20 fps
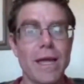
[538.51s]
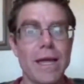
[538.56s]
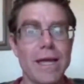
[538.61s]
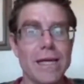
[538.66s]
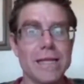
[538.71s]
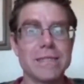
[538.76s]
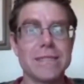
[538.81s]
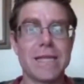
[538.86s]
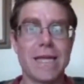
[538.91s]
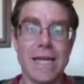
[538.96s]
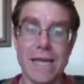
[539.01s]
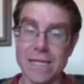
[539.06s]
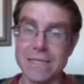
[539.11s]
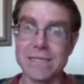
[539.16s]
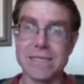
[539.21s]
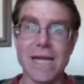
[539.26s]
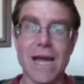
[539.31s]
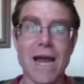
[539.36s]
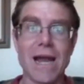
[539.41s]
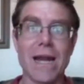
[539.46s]
is
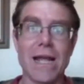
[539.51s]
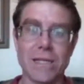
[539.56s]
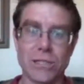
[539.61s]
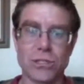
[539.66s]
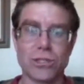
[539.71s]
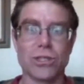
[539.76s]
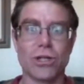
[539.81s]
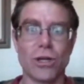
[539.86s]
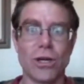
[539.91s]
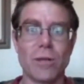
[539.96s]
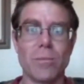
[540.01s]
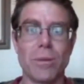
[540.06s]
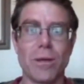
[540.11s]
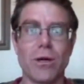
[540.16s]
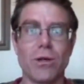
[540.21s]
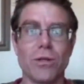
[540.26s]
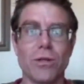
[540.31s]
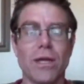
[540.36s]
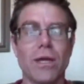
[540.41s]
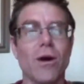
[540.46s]
inside a sturdy
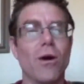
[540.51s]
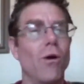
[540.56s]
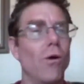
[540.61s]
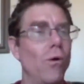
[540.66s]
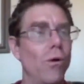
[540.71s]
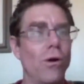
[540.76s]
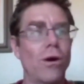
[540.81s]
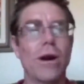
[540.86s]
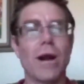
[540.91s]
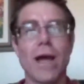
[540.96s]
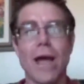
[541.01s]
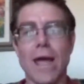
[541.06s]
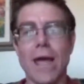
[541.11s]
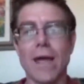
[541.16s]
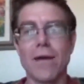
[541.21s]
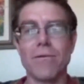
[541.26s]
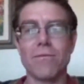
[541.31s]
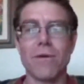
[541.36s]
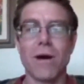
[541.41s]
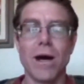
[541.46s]
building or
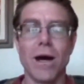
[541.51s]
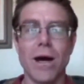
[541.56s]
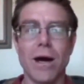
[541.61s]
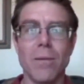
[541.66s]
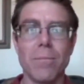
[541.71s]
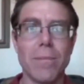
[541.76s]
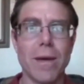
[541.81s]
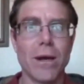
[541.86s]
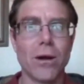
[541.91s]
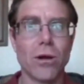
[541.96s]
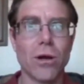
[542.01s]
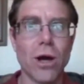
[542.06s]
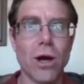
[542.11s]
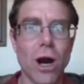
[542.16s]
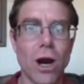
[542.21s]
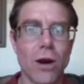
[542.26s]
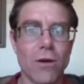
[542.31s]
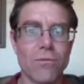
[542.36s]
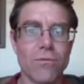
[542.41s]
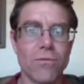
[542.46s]
a metal
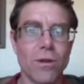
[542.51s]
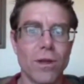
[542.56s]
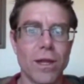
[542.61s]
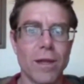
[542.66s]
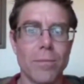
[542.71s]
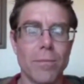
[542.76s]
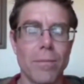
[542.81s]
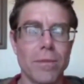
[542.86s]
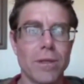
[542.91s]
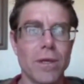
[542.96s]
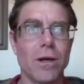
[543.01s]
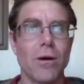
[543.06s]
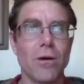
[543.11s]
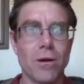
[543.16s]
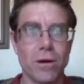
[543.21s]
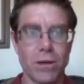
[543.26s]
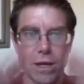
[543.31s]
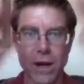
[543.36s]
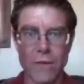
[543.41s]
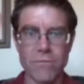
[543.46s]
car, fully
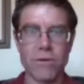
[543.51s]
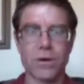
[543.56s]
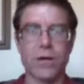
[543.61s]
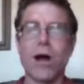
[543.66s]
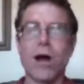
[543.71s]
covered